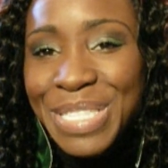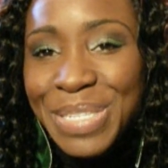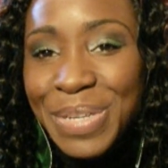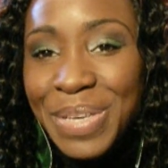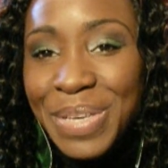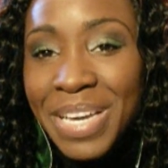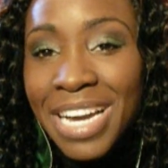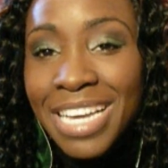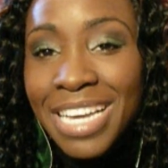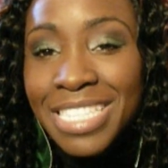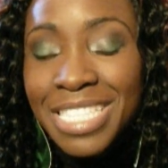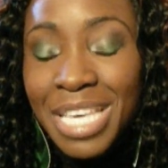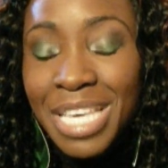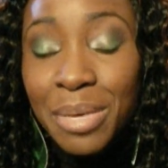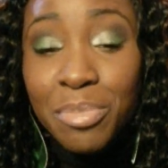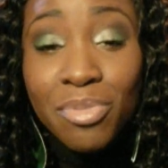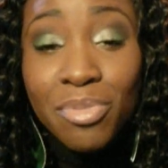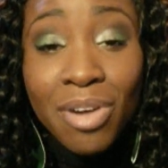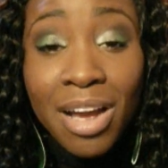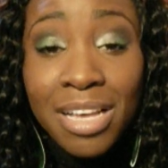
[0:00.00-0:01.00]
So you guys
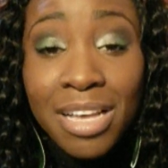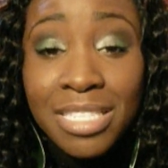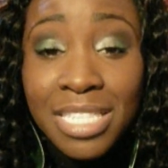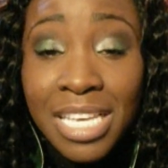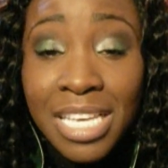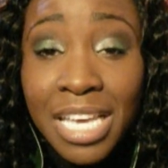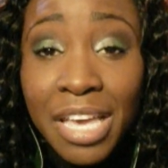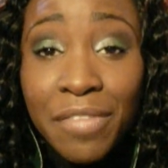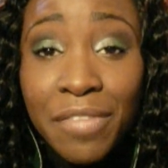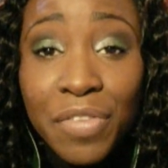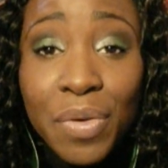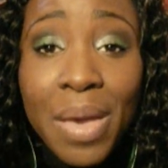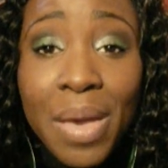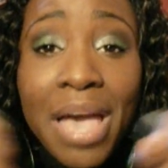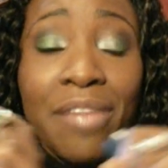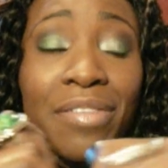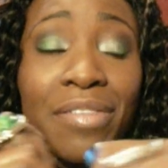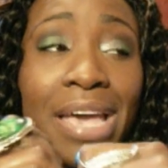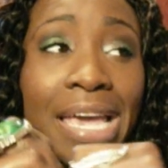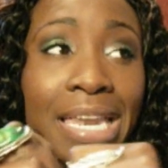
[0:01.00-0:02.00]
keep rising. If you
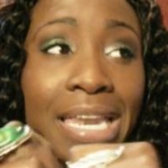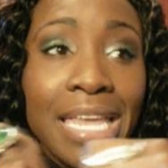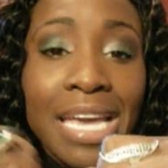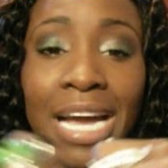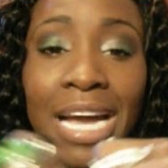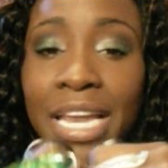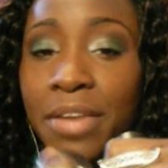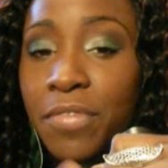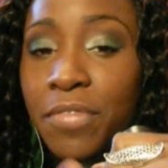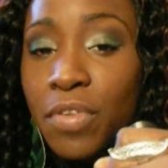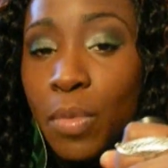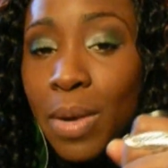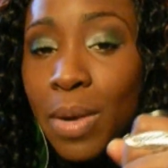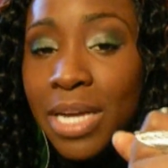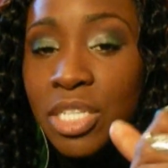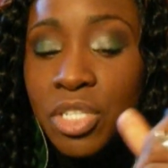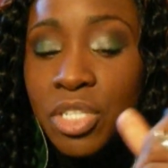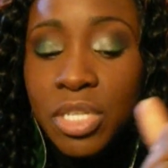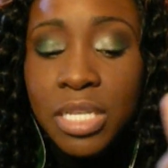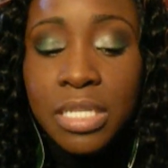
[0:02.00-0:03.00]
have any kind of
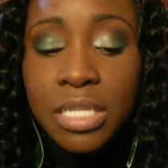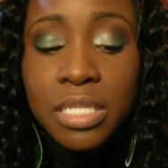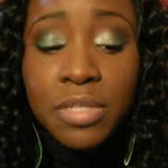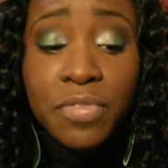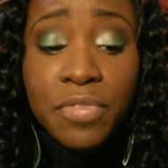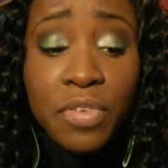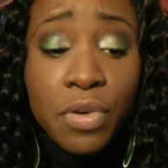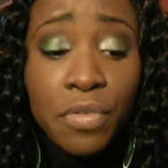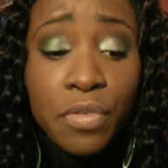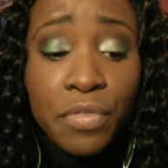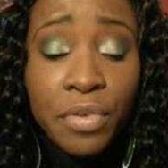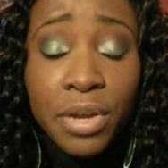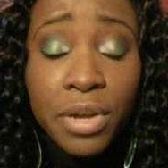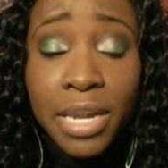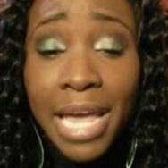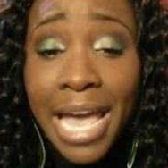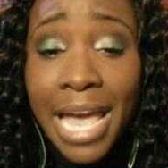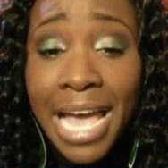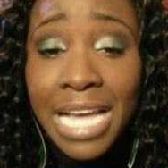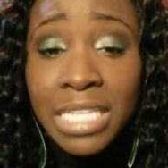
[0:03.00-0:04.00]
questions, feel
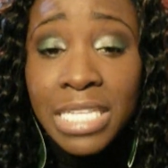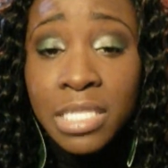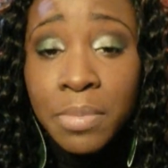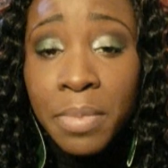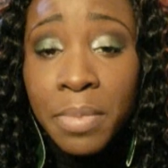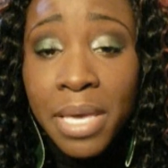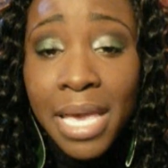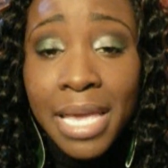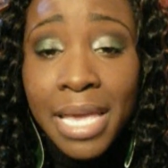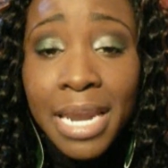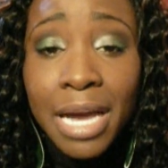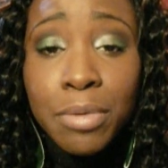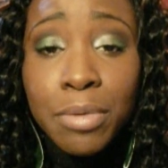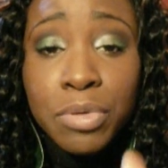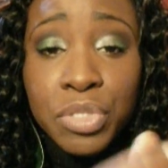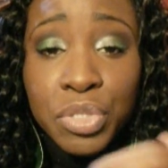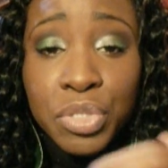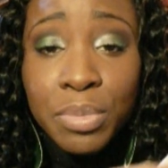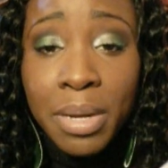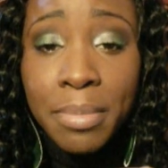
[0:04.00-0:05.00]
free to ask me and I
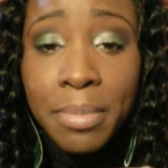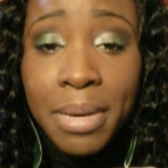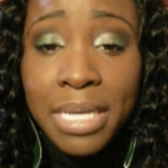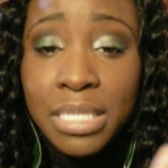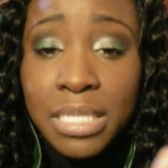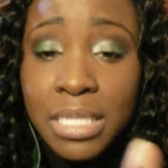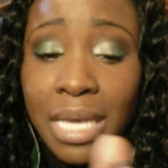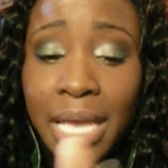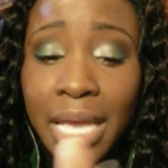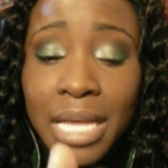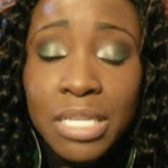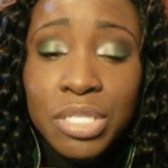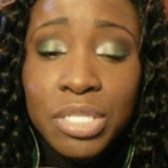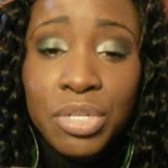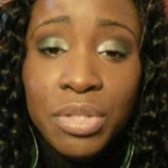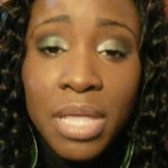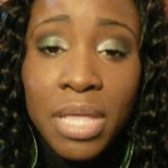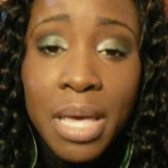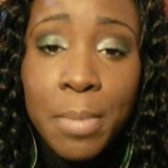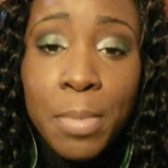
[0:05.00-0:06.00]
will do my best to
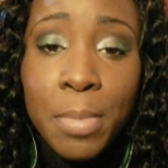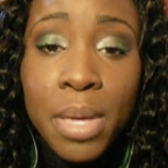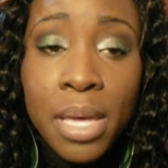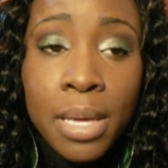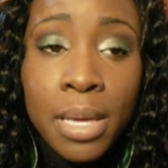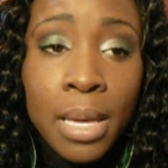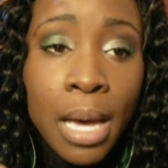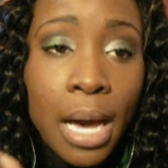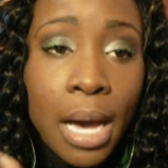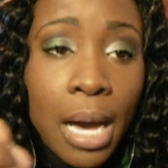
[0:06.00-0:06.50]
answer them.